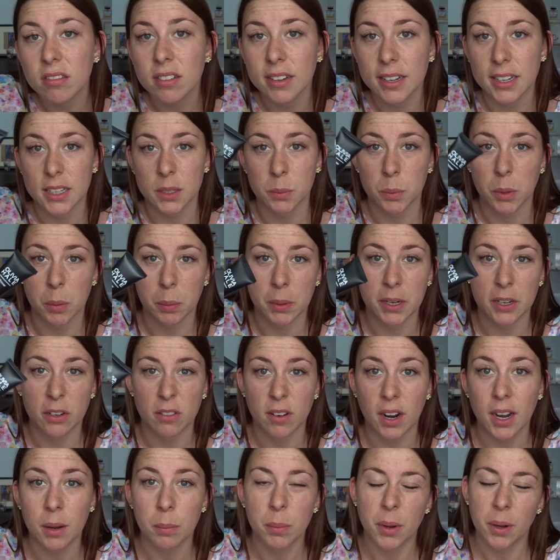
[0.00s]
it's probably
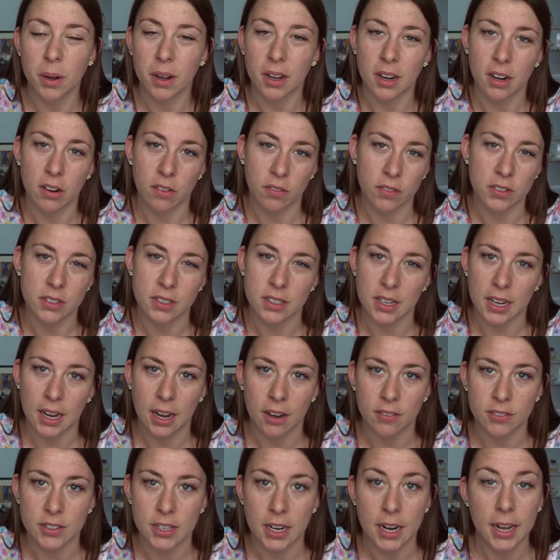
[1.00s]
alright, but I'll obviously
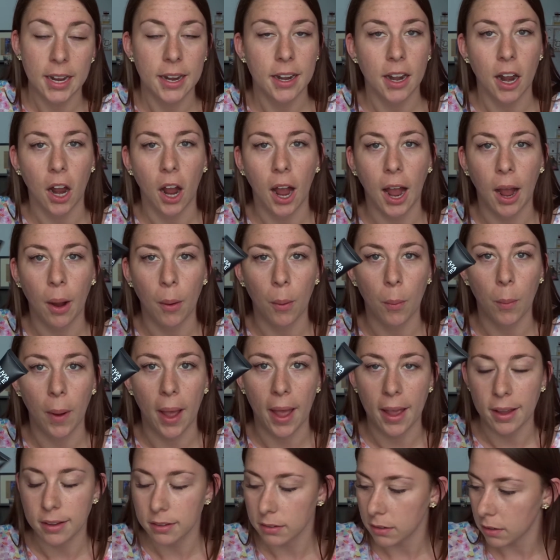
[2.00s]
have to let you know how it
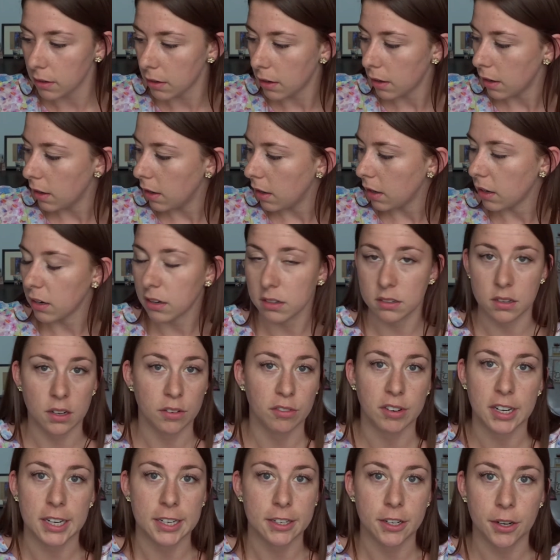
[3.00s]
wears because I
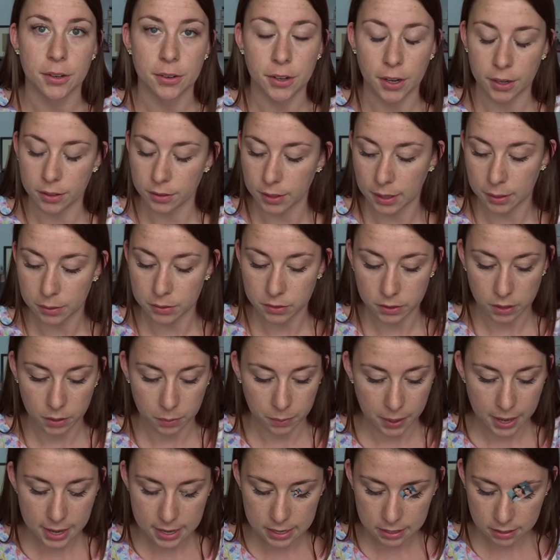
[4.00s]
really don't know how it's going to
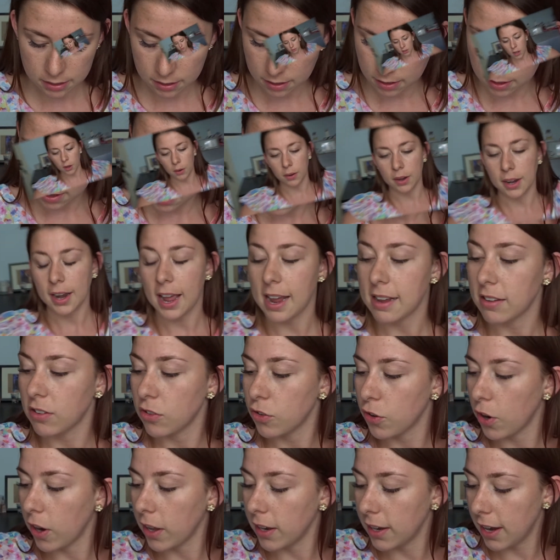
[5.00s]
wear. So let's
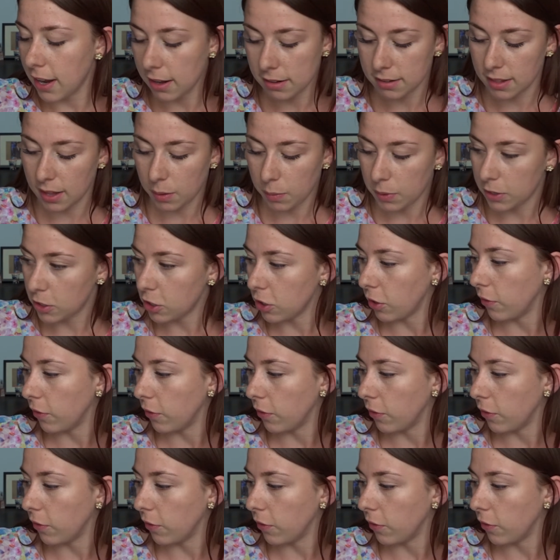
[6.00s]
try the next thing, which